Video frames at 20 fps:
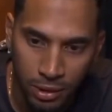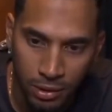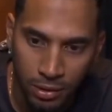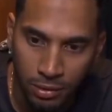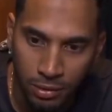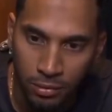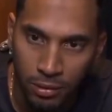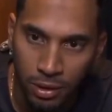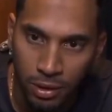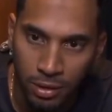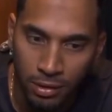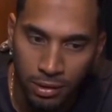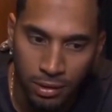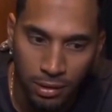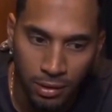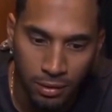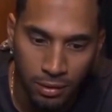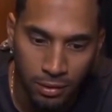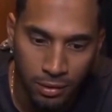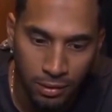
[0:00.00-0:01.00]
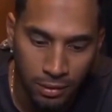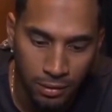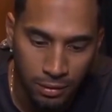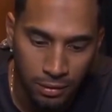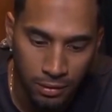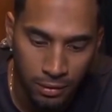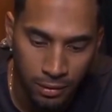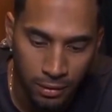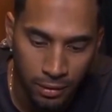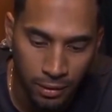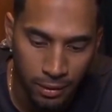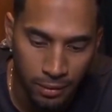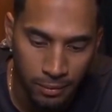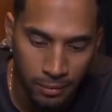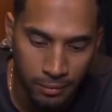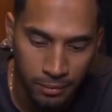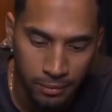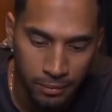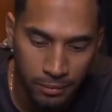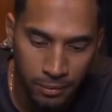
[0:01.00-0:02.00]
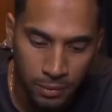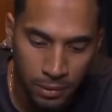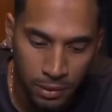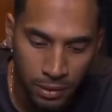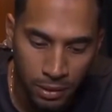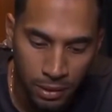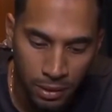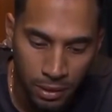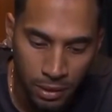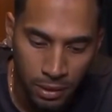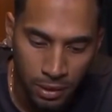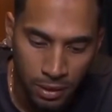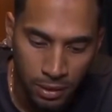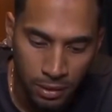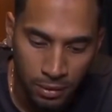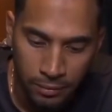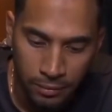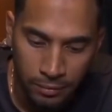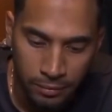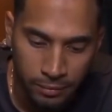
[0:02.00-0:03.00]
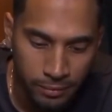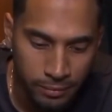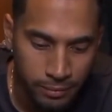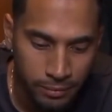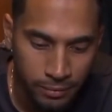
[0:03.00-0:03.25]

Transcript: that was uh, celebrating Kwan getting hurt. Um,